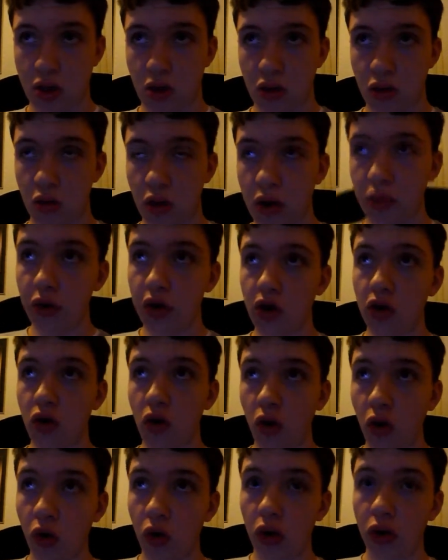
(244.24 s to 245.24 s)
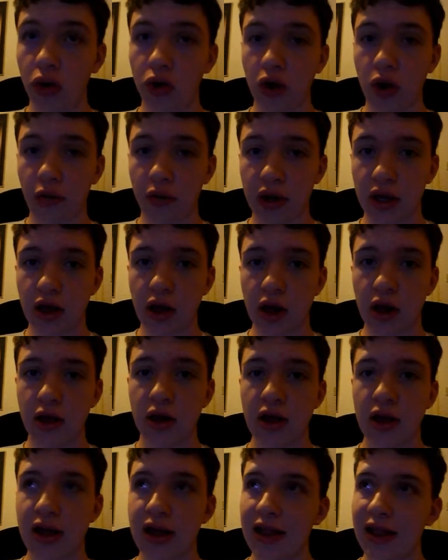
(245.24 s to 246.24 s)
why would an all-knowing God
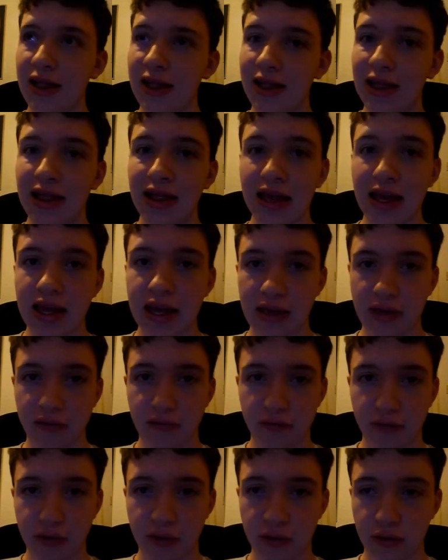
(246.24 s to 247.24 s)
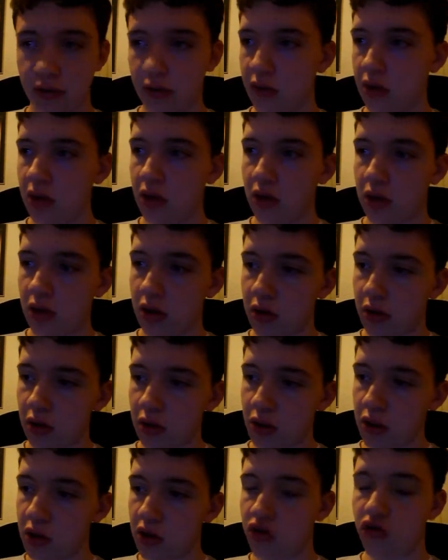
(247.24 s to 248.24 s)
leave
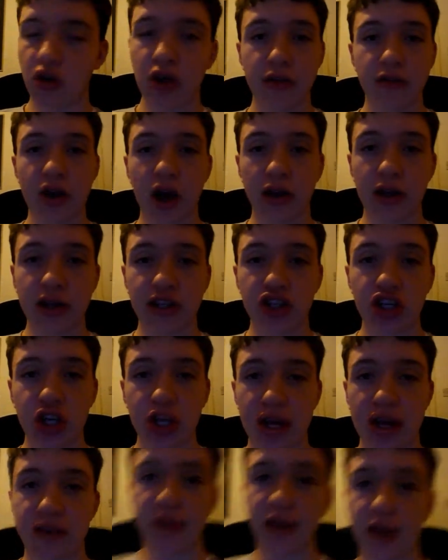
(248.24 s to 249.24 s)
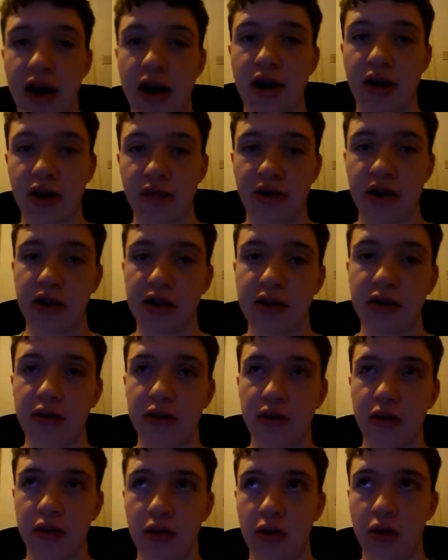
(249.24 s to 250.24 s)
the tree of knowledge in the Garden of Eden
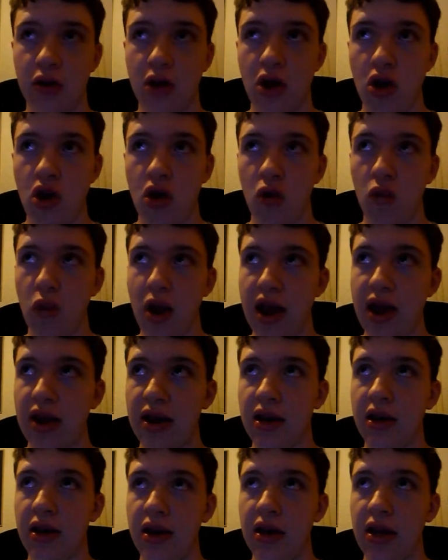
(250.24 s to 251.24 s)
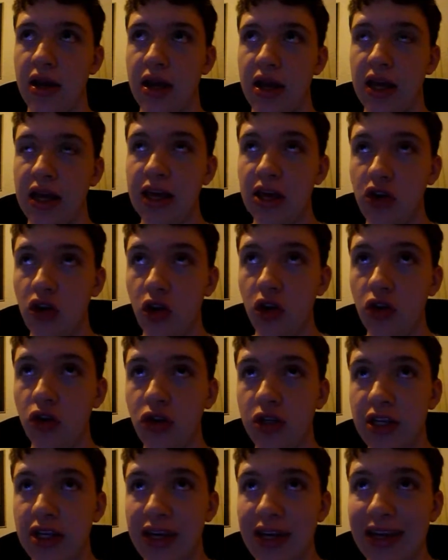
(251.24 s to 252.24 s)
when He
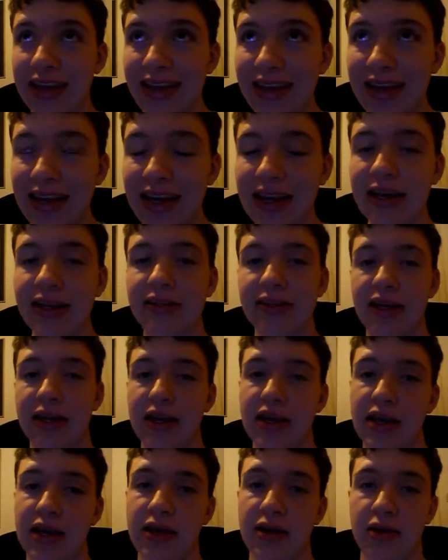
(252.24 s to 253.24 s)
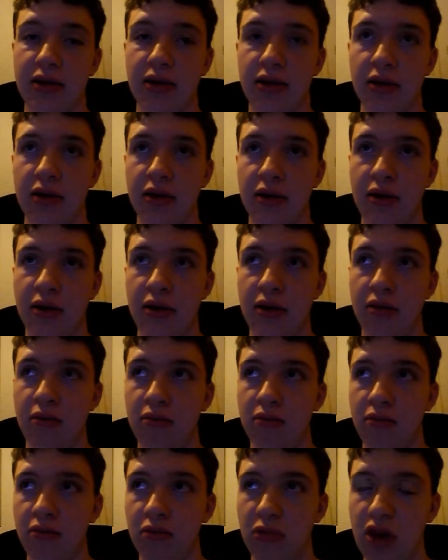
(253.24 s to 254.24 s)
could easily
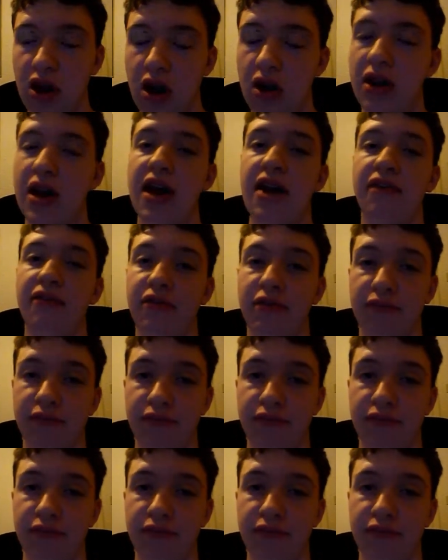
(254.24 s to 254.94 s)
not have?